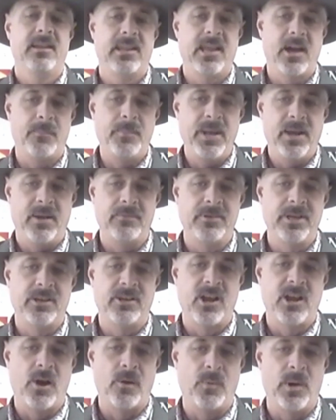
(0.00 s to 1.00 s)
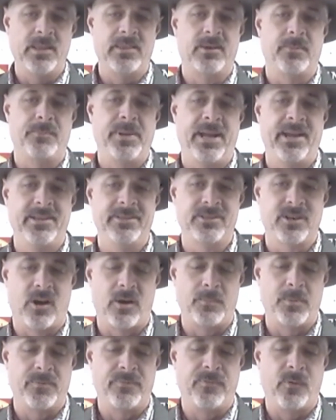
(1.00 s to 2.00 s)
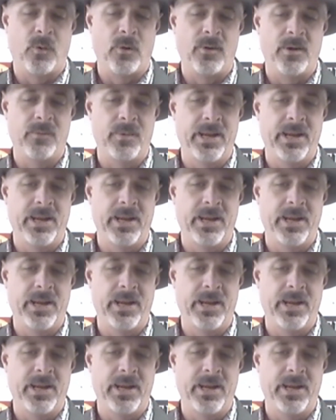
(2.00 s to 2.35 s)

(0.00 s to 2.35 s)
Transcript: They'll be able to know what their pens are before